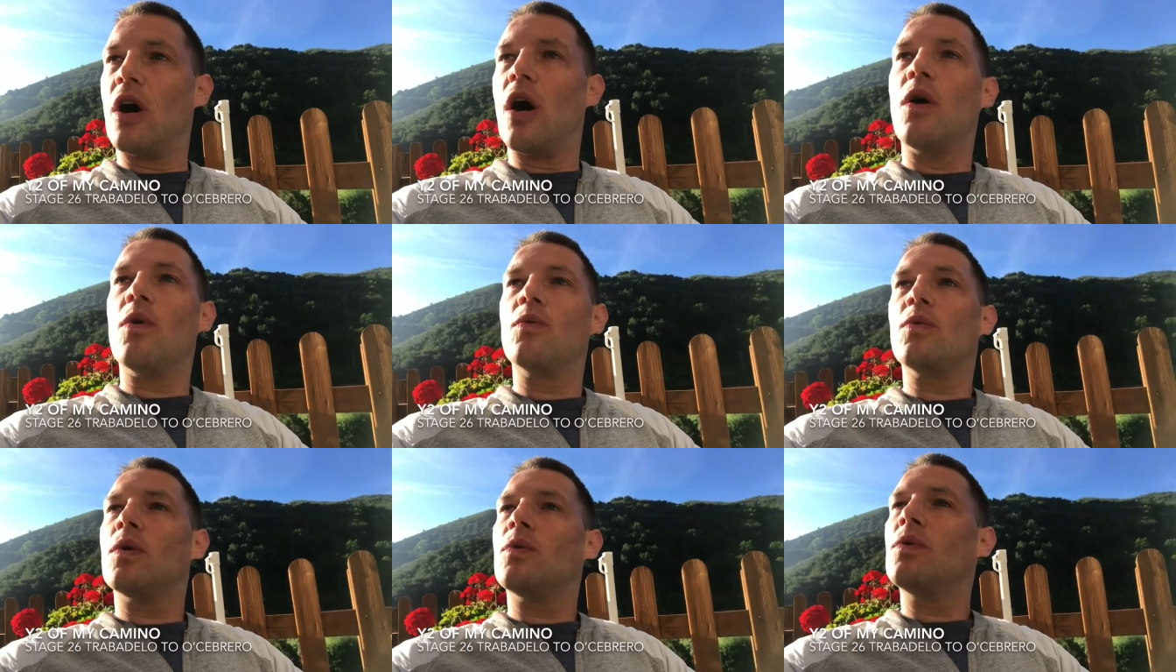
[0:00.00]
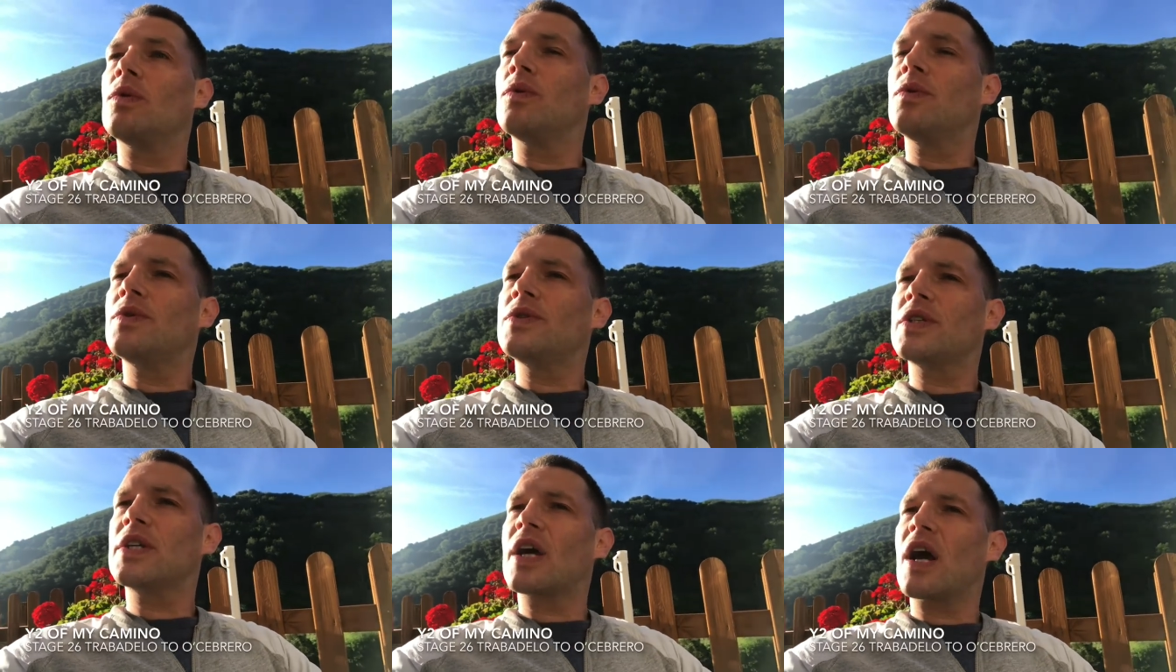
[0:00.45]
Oh, what,
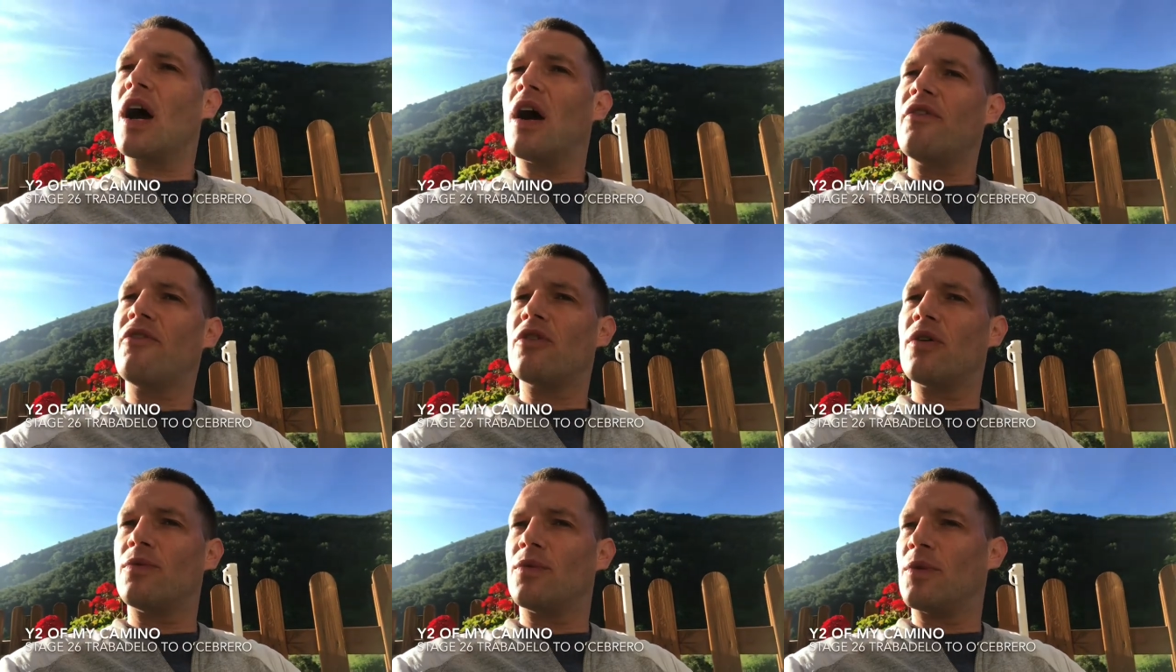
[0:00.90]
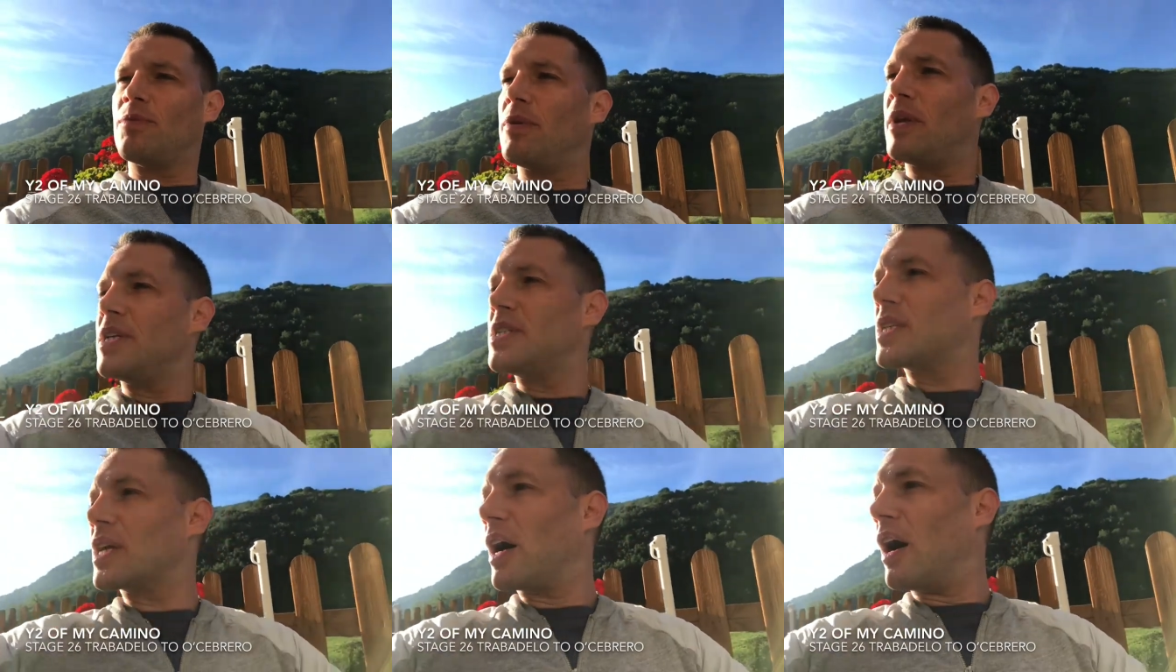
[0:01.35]
what was the guy from? The
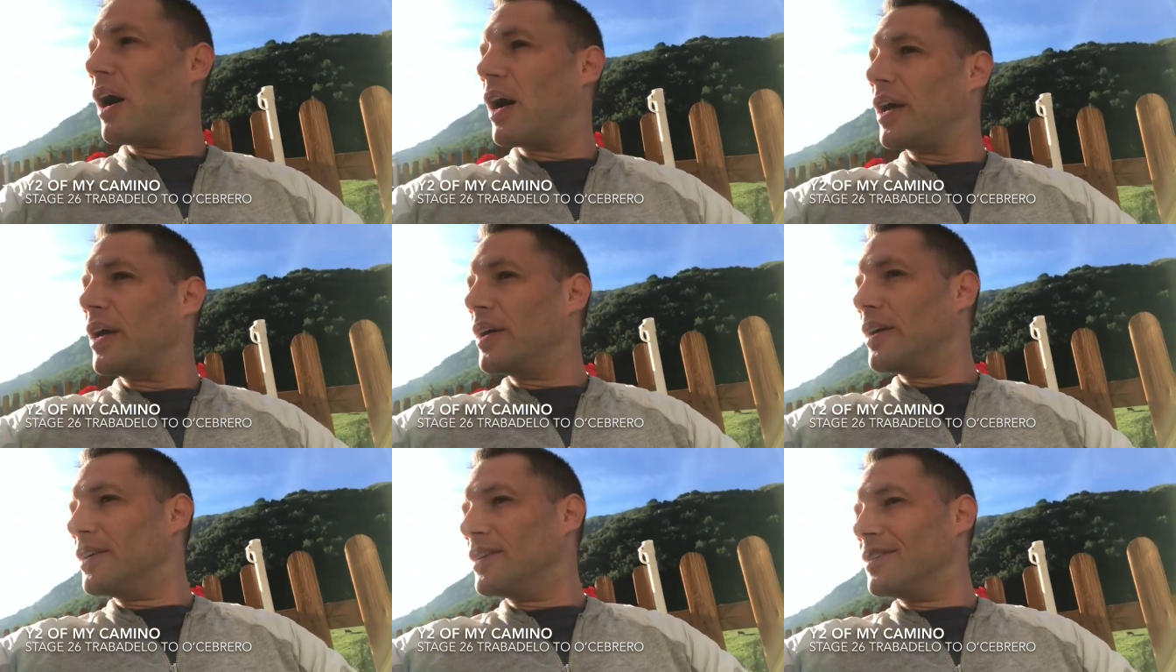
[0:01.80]
police guy.